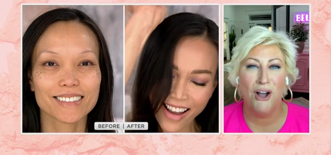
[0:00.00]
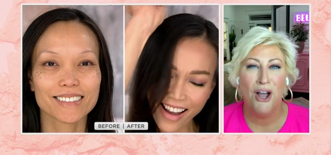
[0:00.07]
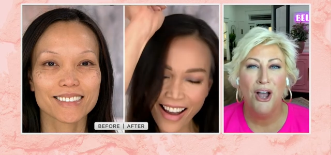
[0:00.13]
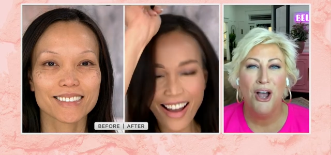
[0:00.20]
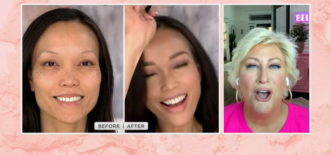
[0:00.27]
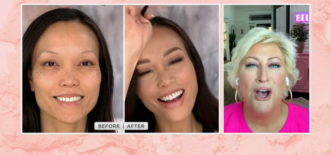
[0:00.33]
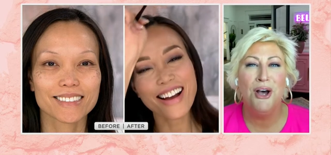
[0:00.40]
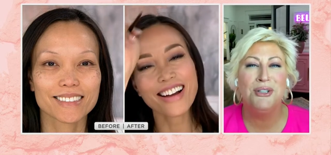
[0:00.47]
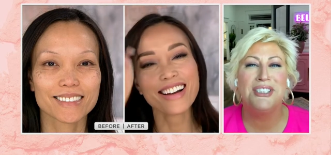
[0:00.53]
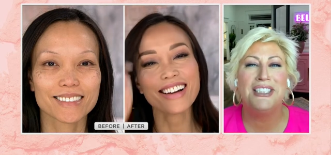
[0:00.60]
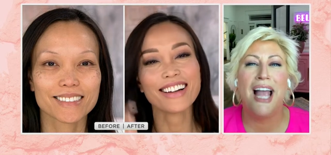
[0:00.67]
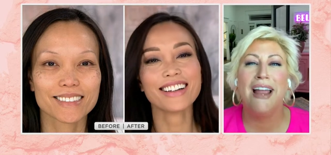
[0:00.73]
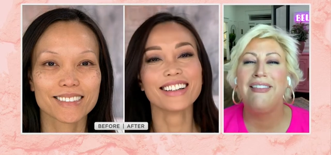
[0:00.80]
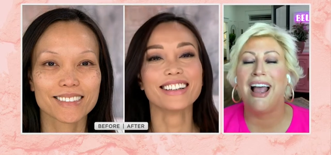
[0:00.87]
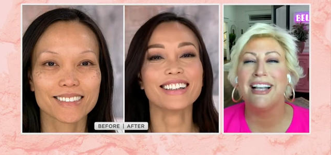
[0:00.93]
Speaker 1: I
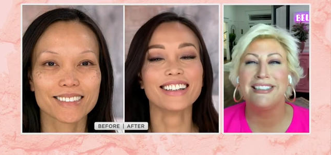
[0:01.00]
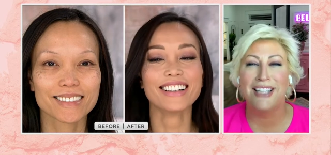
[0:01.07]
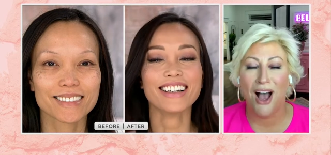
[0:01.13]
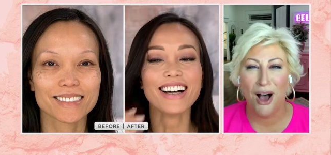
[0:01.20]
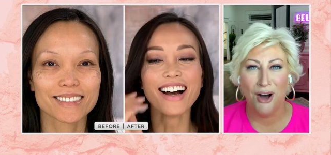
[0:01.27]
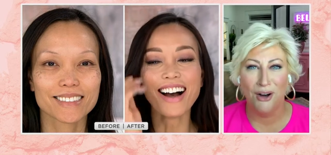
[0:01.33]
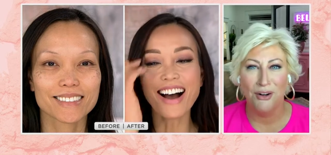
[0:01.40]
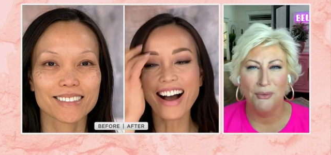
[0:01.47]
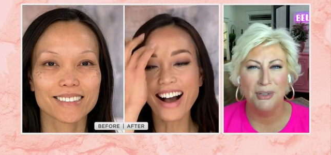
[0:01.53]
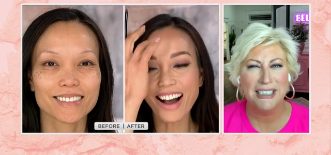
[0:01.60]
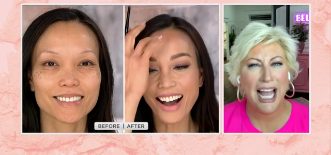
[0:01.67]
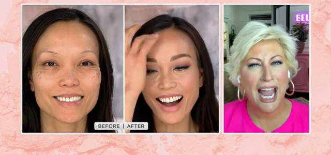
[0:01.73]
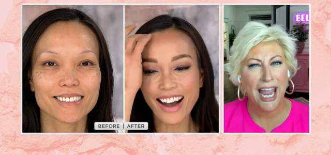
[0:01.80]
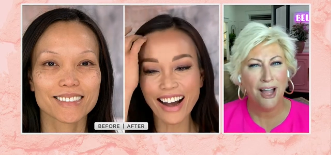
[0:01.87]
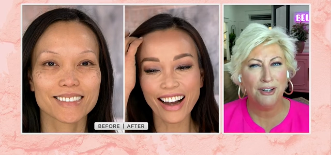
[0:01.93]
absolutely do.
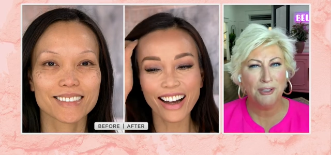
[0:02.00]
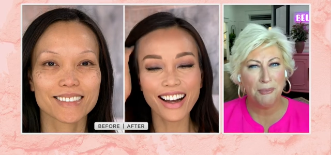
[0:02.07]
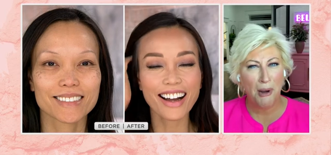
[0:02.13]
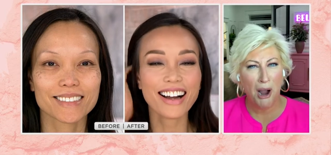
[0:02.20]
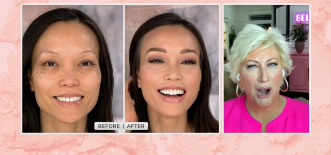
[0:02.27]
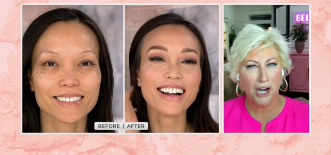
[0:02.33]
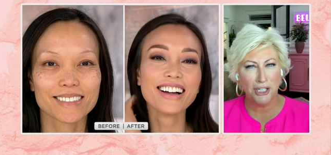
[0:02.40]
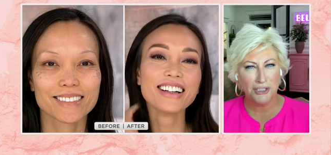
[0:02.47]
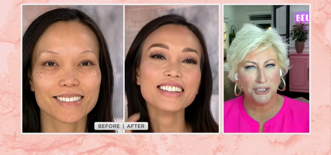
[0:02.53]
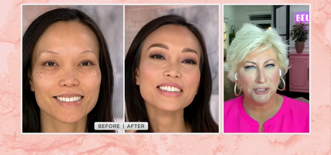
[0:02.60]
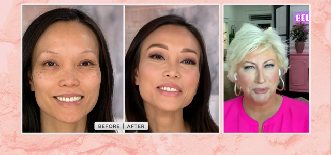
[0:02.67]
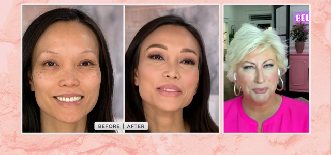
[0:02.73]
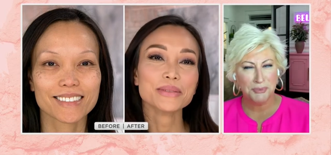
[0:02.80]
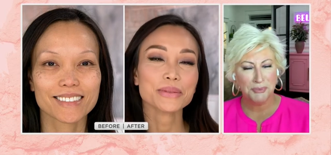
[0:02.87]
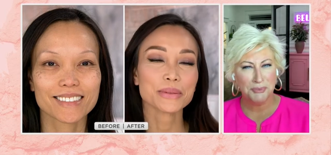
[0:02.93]
Along, was
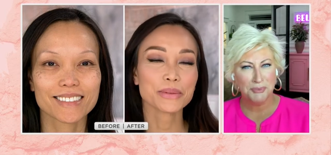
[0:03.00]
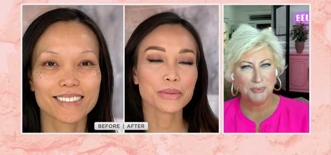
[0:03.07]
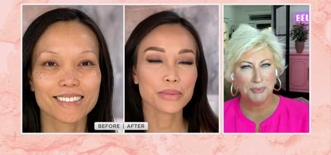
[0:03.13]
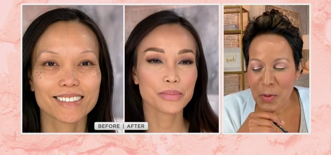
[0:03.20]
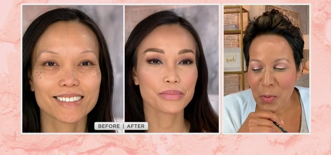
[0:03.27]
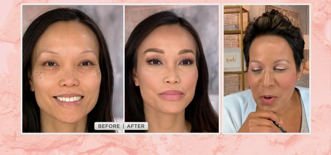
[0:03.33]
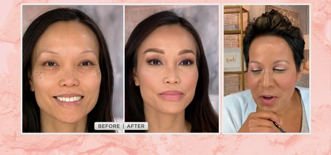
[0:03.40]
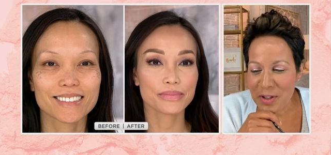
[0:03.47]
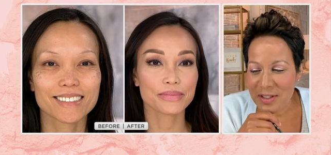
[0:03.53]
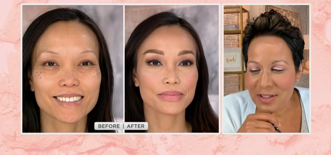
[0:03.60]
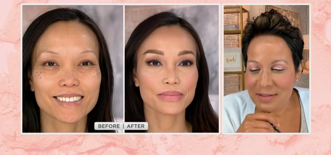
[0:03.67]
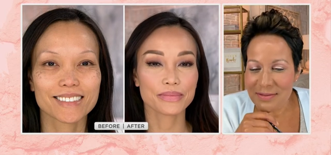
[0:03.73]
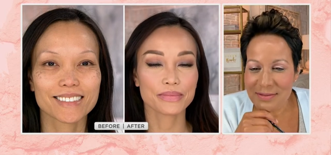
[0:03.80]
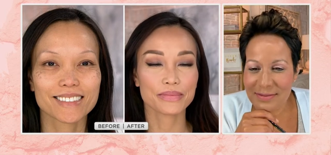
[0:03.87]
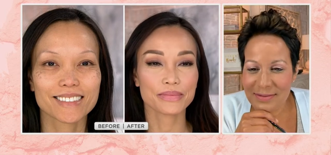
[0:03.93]
that ready for the world?
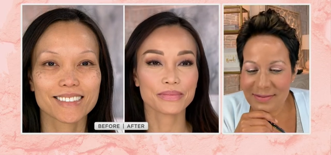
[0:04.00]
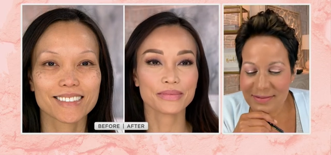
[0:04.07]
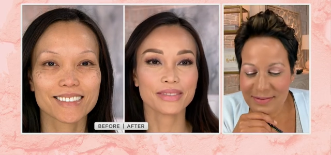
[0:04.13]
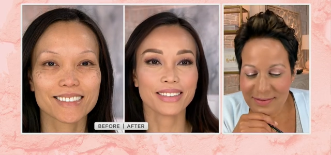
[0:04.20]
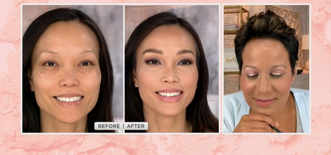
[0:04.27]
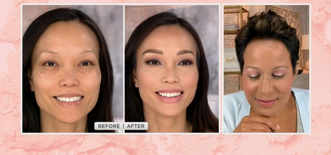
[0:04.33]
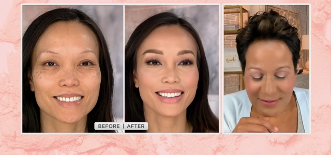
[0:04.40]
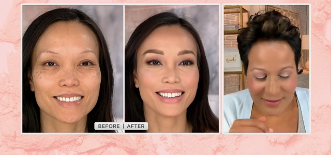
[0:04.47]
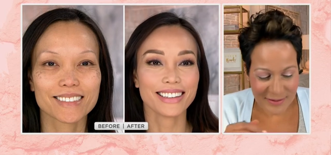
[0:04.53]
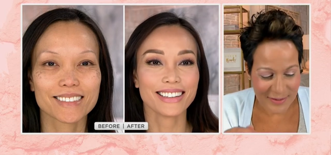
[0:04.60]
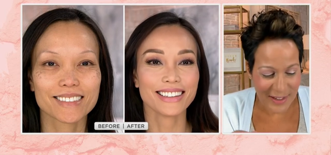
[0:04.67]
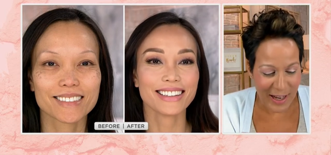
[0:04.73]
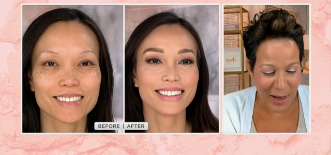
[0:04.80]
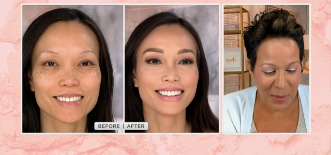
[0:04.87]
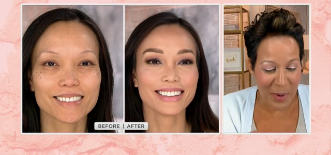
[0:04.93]

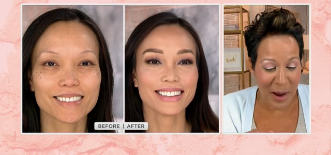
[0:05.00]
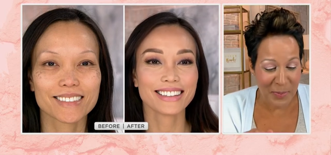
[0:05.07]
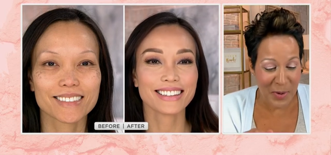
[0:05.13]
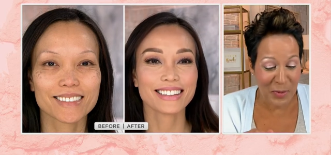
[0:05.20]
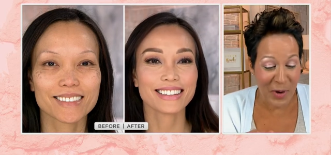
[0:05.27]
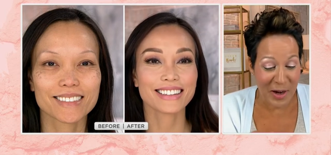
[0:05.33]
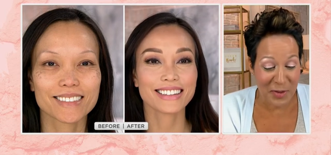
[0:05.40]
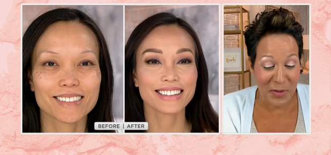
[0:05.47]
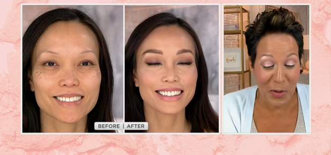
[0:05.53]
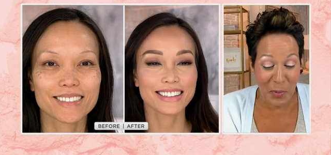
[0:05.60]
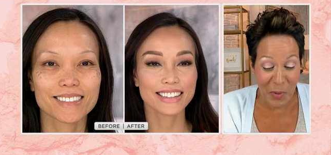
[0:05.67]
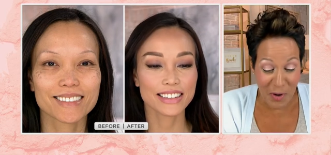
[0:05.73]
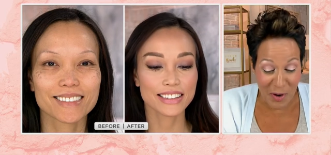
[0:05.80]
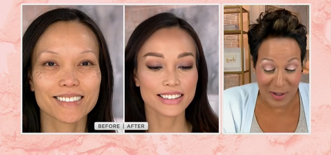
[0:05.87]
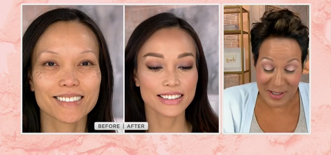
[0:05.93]
It might be ready for the
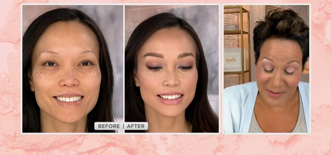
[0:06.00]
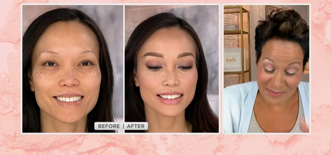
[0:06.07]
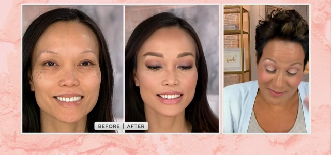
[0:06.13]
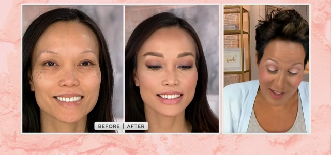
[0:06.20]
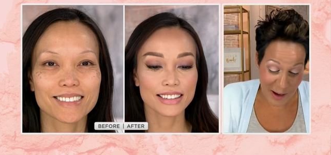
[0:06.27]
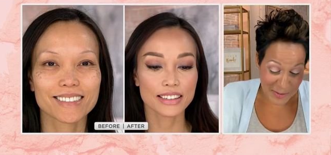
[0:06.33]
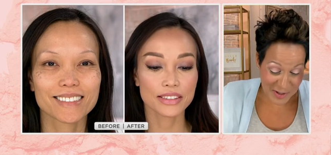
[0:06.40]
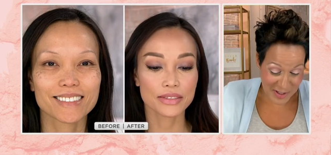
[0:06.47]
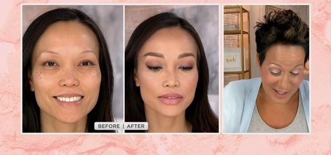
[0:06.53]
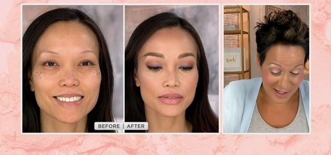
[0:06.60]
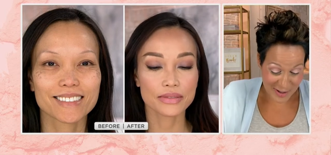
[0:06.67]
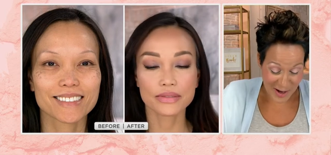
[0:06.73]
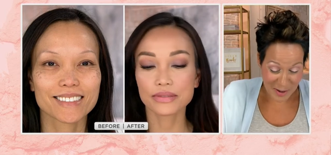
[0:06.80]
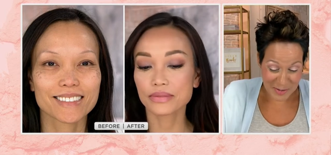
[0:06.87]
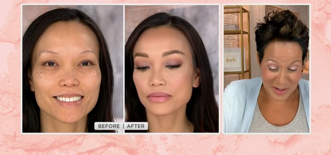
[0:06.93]
world. I'm just gonna
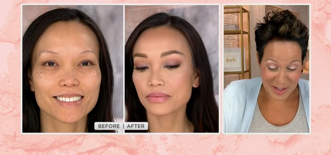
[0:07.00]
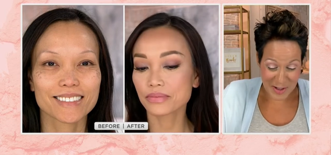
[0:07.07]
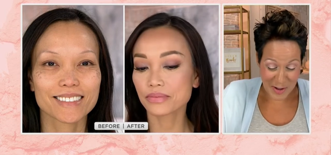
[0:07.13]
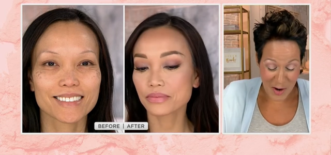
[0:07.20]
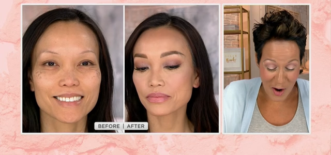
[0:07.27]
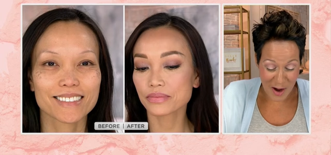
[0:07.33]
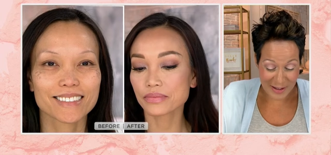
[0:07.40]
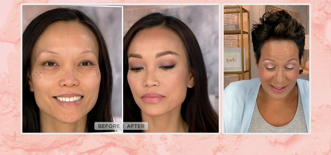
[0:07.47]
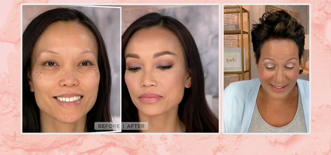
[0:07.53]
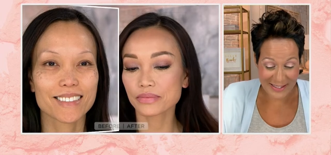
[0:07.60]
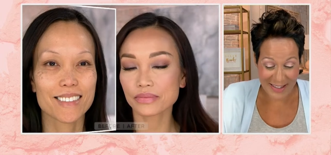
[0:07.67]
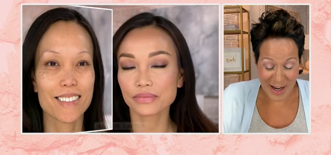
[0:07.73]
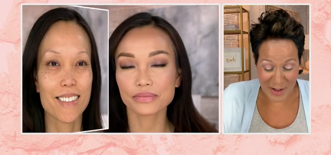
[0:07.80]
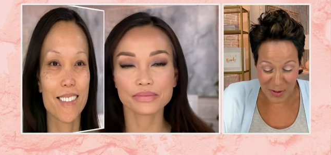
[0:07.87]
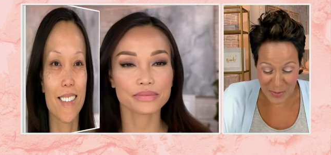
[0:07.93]
I'm just gonna call it.
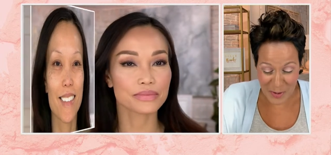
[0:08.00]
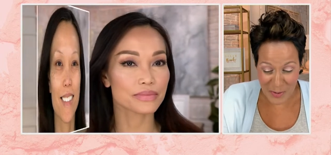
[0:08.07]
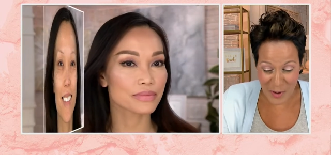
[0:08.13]
I okay. could be